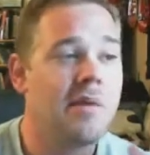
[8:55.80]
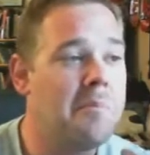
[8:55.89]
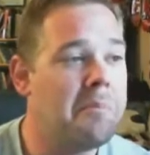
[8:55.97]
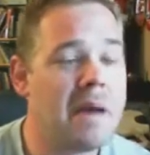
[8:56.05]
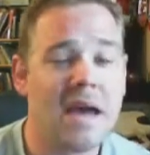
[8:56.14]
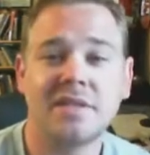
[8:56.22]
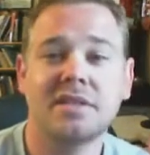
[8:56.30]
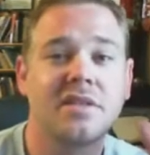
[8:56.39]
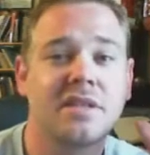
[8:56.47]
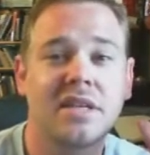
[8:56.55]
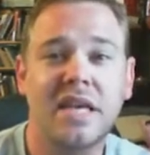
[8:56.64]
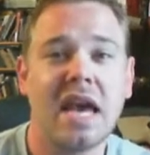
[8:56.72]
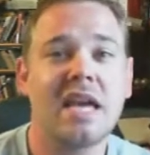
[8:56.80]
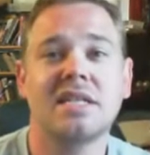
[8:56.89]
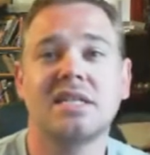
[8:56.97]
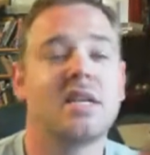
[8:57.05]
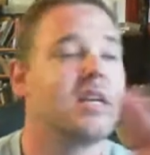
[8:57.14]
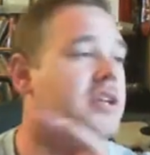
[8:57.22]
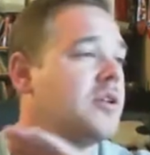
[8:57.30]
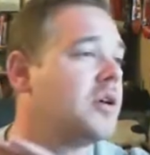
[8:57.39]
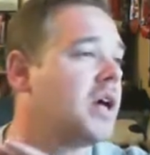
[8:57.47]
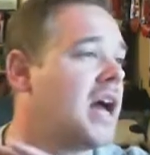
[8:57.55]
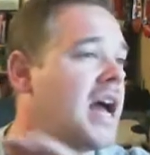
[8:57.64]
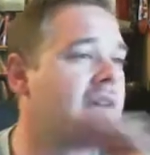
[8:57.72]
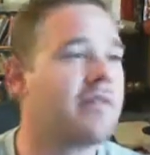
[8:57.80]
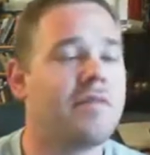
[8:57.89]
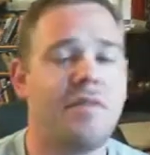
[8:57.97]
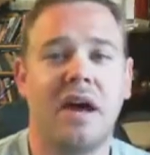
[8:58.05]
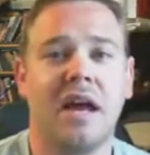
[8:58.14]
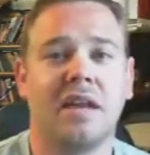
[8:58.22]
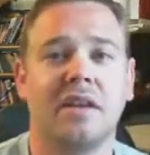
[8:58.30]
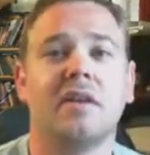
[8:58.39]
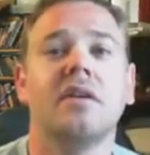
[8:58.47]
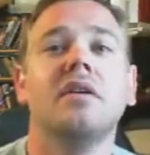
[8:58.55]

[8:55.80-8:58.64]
best case you'll ever find